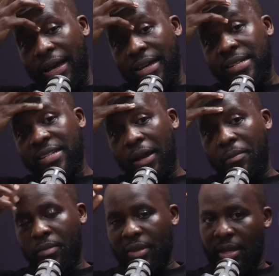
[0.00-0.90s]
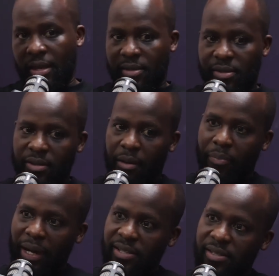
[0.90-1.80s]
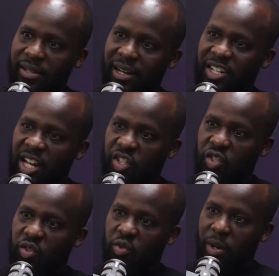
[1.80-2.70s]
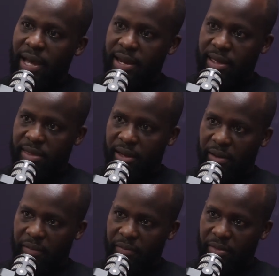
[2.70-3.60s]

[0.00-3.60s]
Anytime there's a price attached to anything,